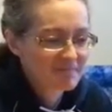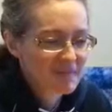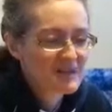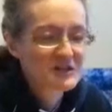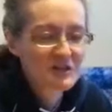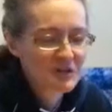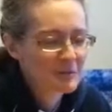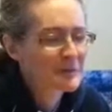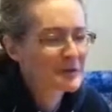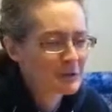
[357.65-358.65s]
it's going to
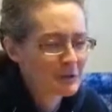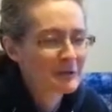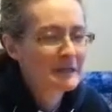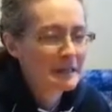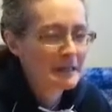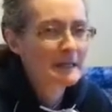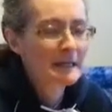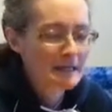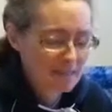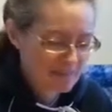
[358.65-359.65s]
be a good eat
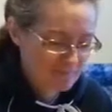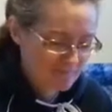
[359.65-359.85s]
night.